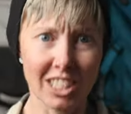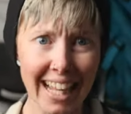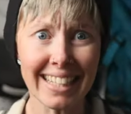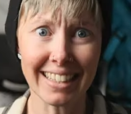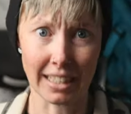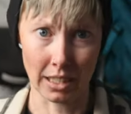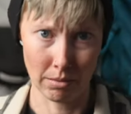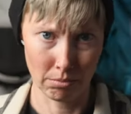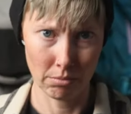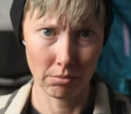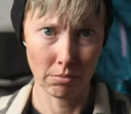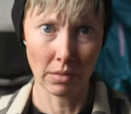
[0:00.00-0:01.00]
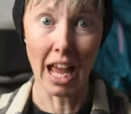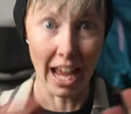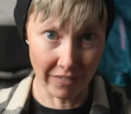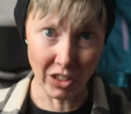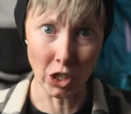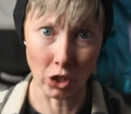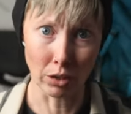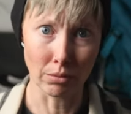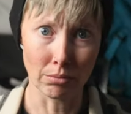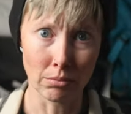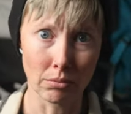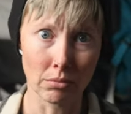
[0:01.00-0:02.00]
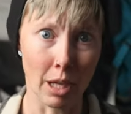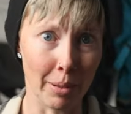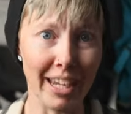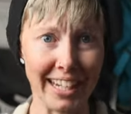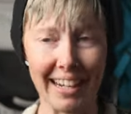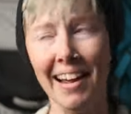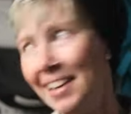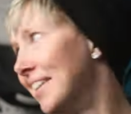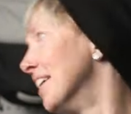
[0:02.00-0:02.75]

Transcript: Slightly heavier. I mean...